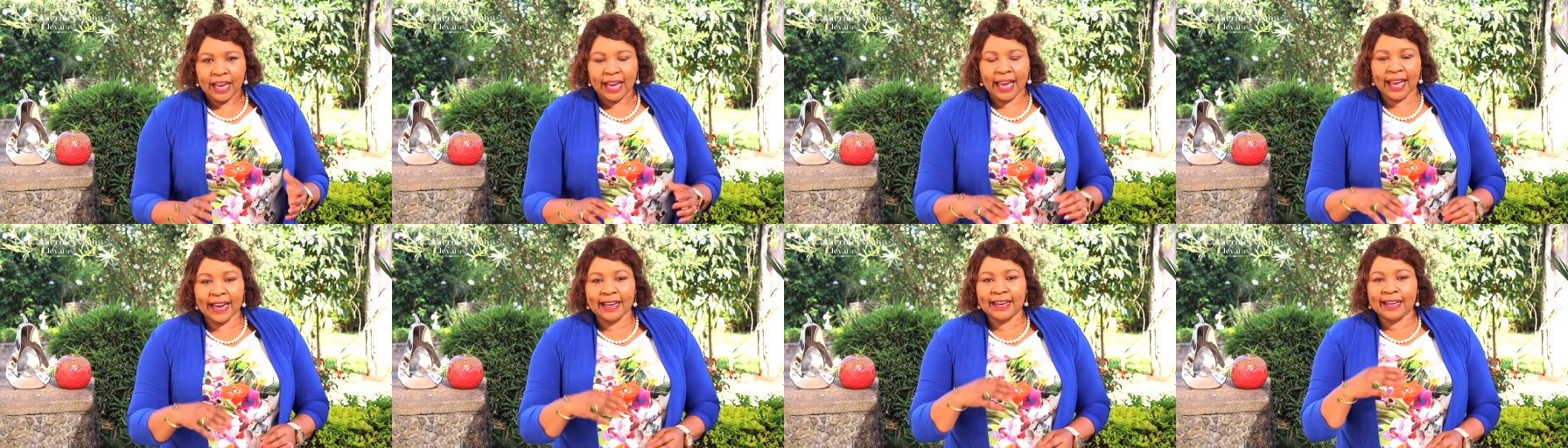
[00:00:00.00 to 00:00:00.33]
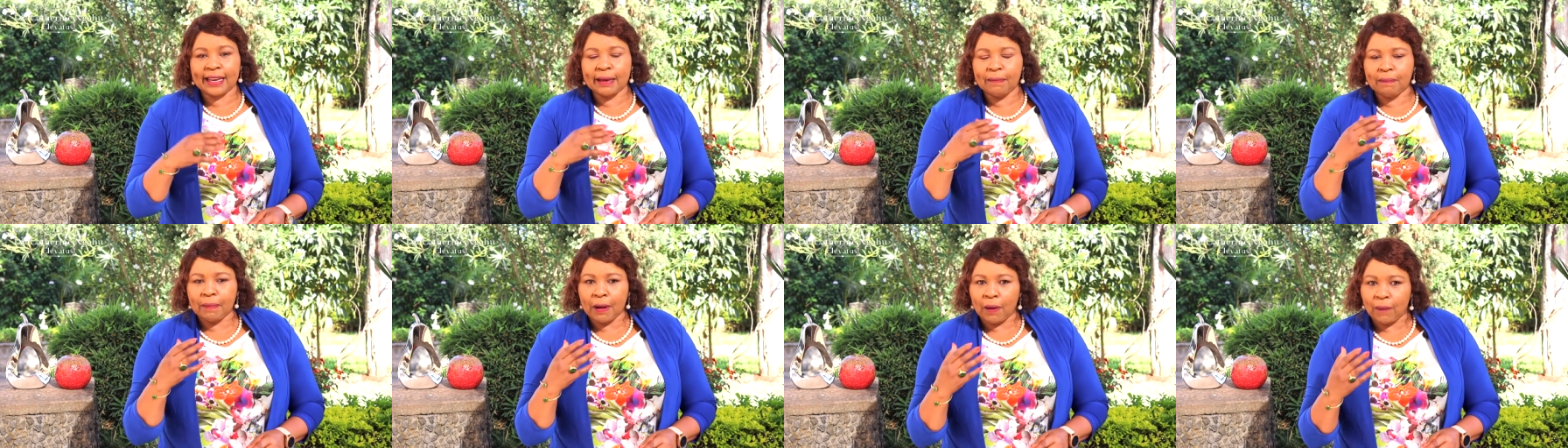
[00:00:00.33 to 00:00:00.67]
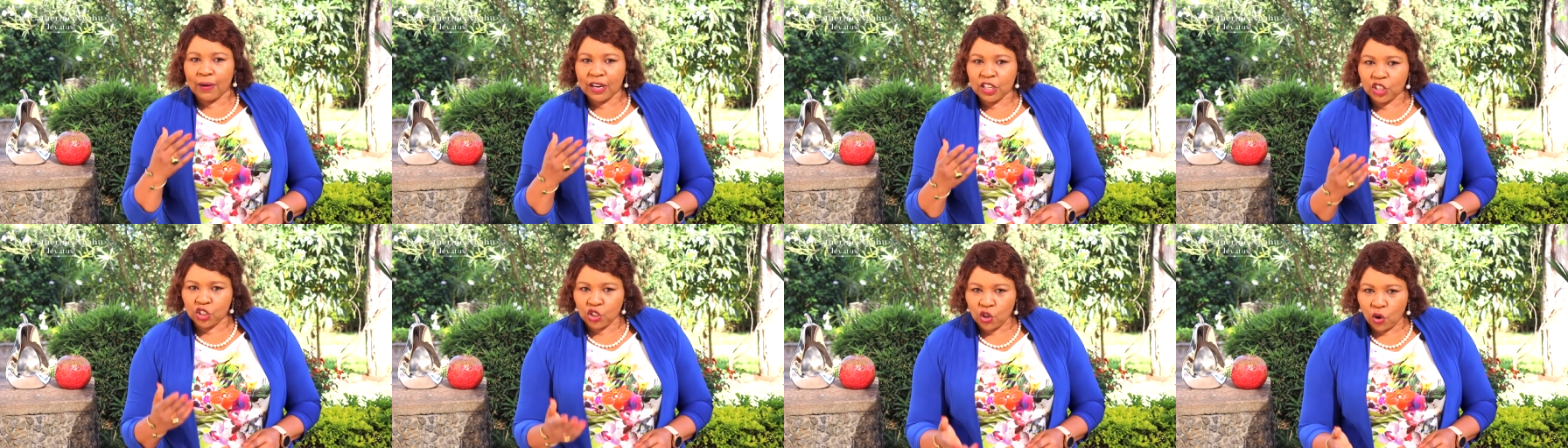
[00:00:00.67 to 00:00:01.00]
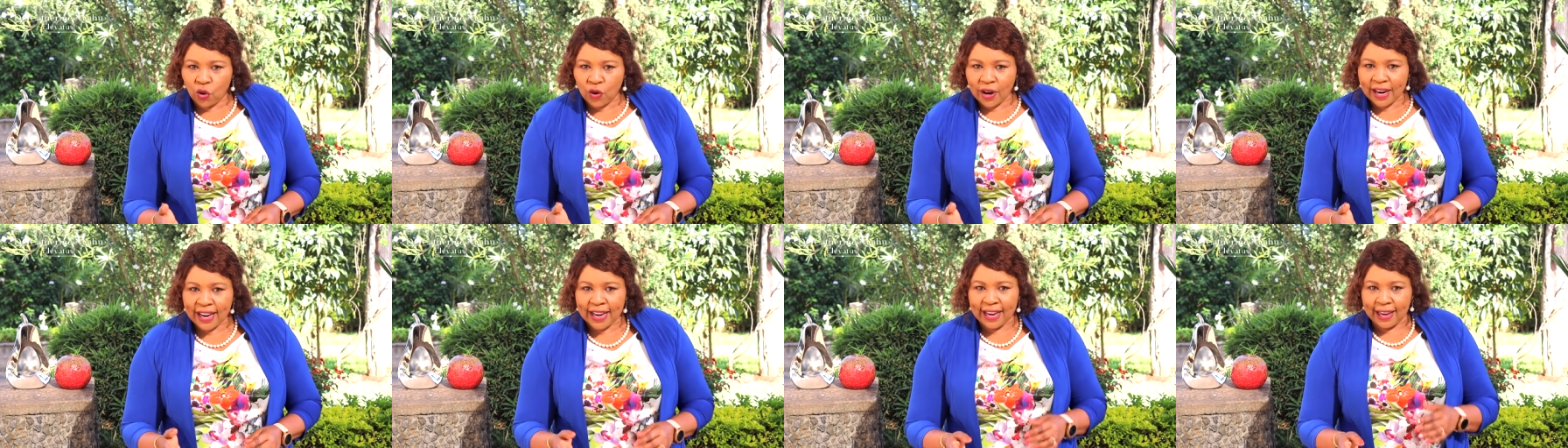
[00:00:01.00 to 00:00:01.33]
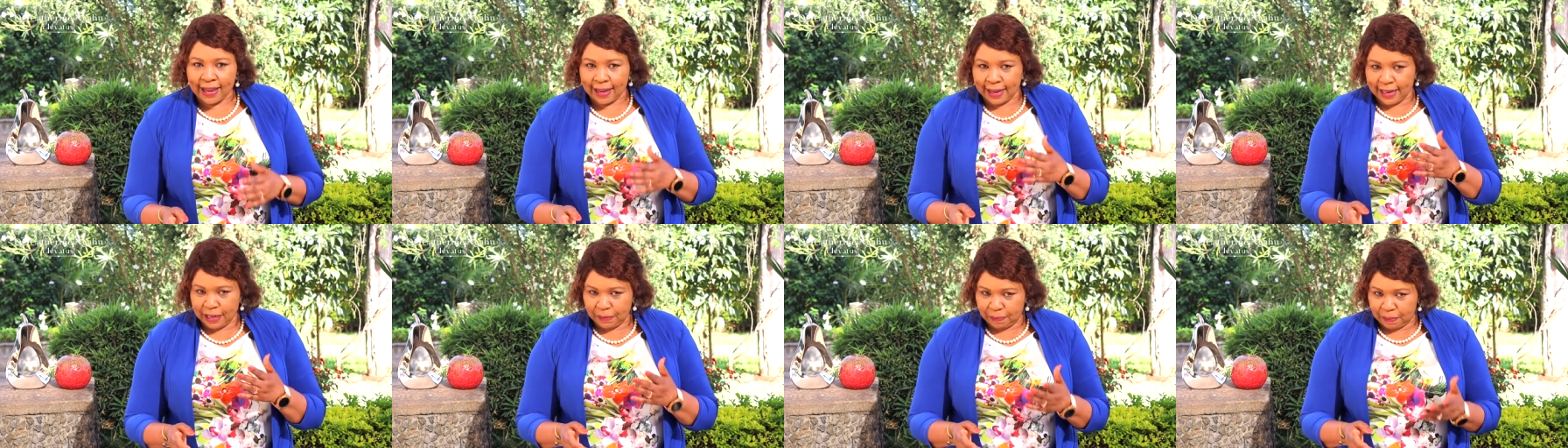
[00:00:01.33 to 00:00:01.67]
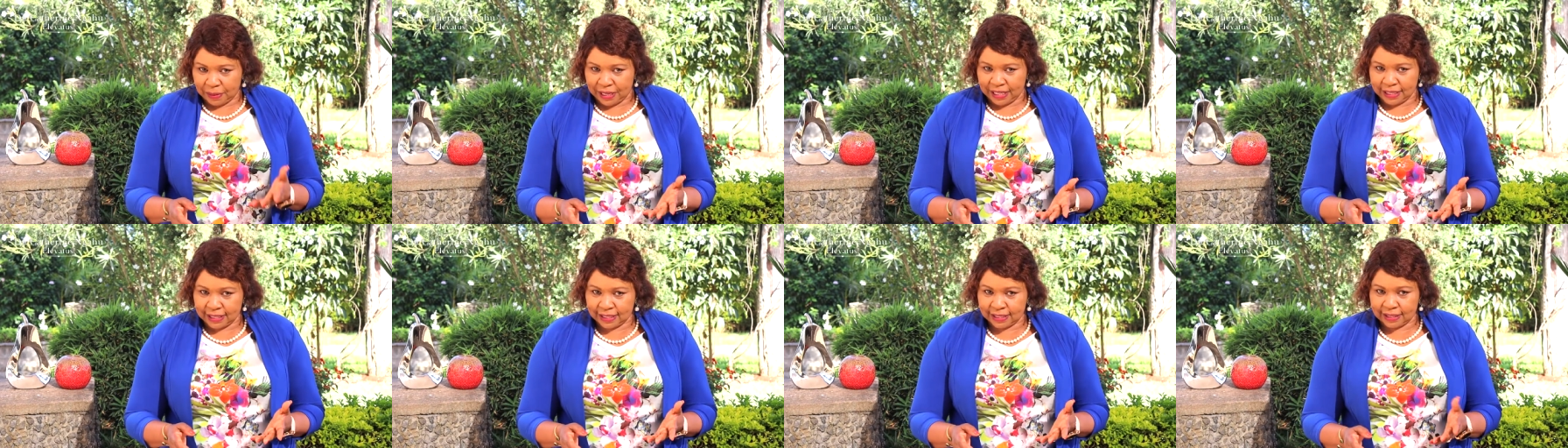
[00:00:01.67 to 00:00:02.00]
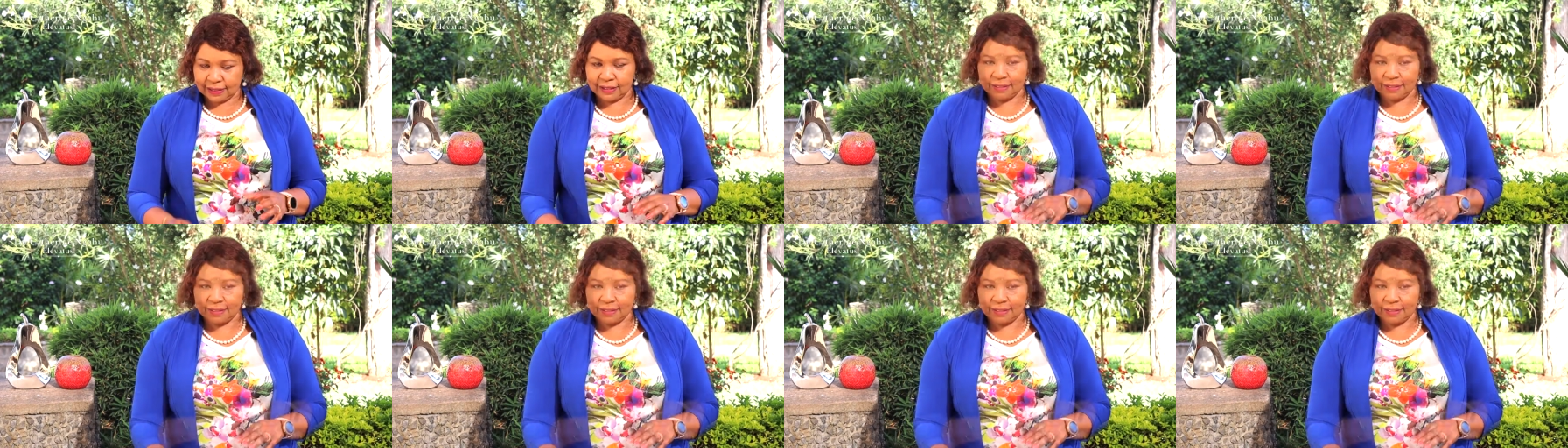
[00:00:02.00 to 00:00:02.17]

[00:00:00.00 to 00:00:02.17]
and keep our joy and peace.